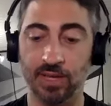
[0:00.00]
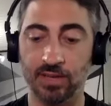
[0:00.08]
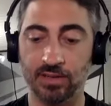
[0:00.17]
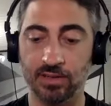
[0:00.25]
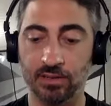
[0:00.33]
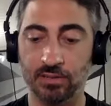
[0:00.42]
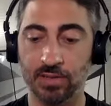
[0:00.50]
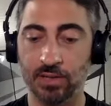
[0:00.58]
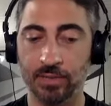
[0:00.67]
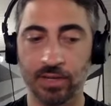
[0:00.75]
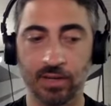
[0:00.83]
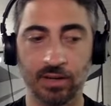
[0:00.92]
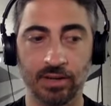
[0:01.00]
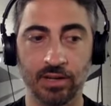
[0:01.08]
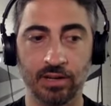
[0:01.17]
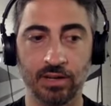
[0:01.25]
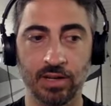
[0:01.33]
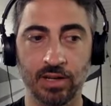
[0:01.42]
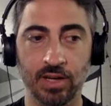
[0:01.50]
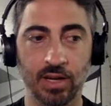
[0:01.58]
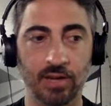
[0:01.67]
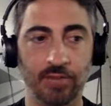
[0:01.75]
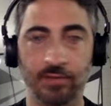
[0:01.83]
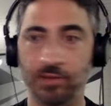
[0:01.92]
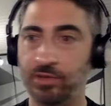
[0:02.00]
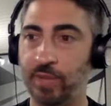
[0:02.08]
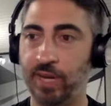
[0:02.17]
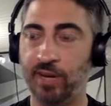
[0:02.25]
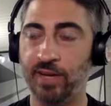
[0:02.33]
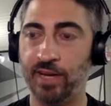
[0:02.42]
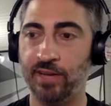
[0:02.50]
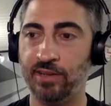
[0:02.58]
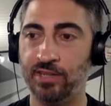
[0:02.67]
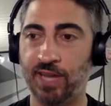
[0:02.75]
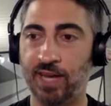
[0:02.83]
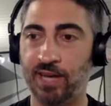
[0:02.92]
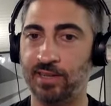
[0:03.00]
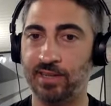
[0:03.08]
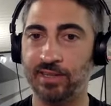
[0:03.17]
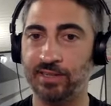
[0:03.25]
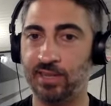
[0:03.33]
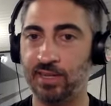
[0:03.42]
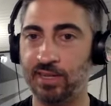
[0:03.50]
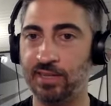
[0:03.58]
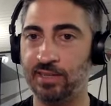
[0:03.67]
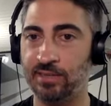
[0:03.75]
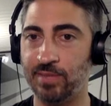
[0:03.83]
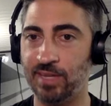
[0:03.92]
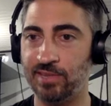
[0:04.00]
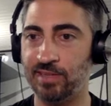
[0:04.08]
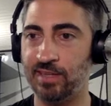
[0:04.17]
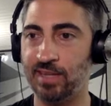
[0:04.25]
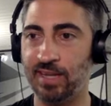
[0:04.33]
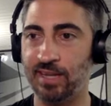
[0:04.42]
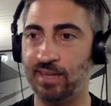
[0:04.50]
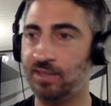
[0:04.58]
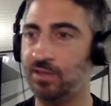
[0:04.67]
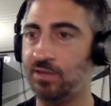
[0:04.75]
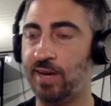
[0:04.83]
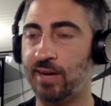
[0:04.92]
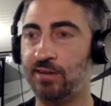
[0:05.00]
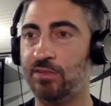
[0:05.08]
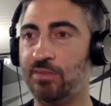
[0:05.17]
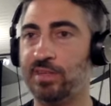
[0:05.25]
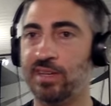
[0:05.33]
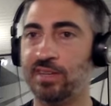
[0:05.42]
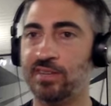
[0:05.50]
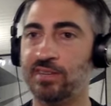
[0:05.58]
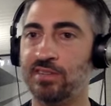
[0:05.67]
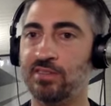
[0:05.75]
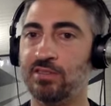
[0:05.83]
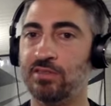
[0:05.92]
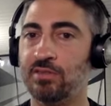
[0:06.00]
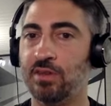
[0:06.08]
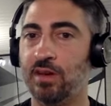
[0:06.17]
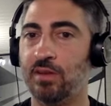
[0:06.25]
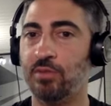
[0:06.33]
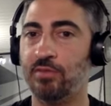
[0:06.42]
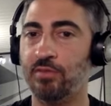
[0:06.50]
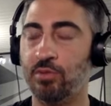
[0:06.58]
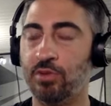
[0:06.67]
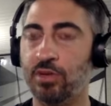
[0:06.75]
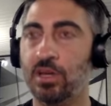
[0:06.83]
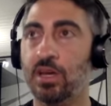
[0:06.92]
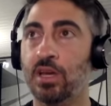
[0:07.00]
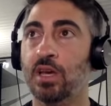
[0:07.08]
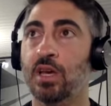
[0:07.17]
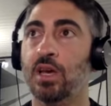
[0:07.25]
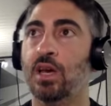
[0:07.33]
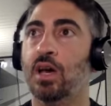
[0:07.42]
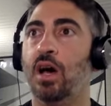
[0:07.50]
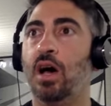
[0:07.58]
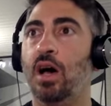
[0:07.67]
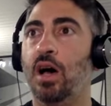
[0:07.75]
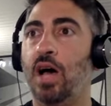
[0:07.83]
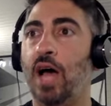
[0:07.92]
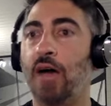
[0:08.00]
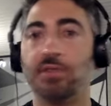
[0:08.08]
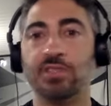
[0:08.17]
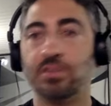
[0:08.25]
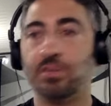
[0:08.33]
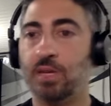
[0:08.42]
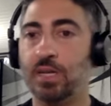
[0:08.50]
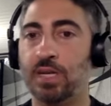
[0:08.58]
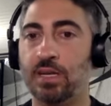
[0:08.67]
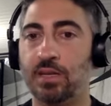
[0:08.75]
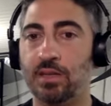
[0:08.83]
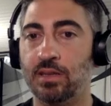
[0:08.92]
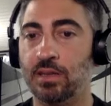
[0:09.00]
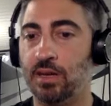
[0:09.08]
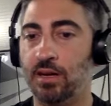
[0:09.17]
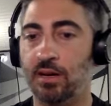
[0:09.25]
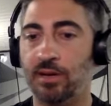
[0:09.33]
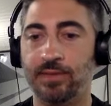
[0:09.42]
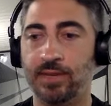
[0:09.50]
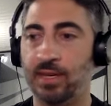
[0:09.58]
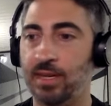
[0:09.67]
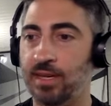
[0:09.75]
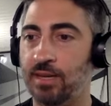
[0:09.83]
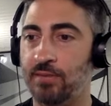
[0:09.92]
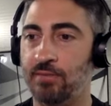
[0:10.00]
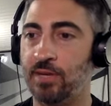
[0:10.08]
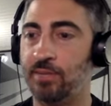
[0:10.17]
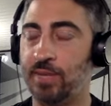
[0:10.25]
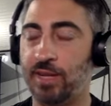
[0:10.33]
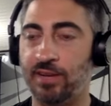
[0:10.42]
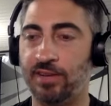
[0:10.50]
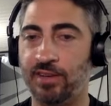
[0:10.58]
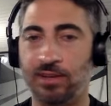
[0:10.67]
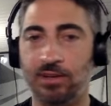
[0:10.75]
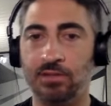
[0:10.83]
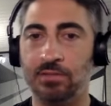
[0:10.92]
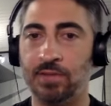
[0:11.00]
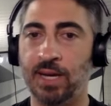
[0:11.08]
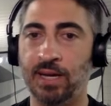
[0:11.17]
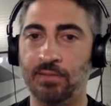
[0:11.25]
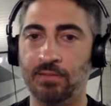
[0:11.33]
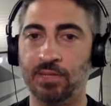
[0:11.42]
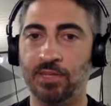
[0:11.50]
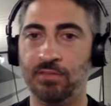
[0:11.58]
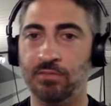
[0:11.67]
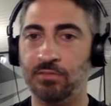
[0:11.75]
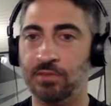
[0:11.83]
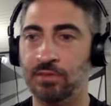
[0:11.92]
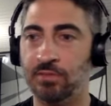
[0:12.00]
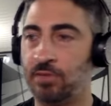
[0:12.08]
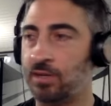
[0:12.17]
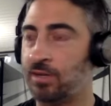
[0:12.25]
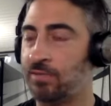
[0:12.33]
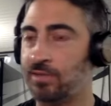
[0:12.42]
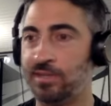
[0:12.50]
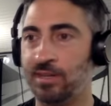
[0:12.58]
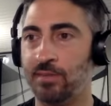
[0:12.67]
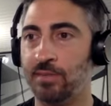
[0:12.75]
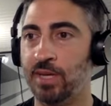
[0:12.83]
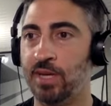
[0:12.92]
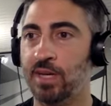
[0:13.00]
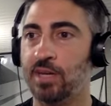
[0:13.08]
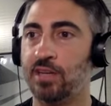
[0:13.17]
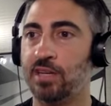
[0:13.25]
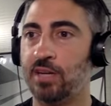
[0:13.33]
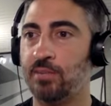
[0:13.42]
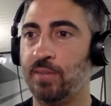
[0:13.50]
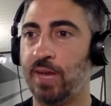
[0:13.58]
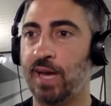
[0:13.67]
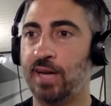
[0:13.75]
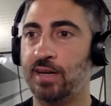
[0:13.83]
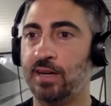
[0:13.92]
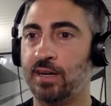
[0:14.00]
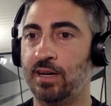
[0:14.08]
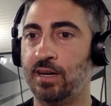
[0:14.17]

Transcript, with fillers: like. So went up there, unloaded first pair down the track because I was trying to get some hits in. They had like 2-hour open test and tune before. I was 20 off the hit rip, and I was like, all right, we're working with something. Come back,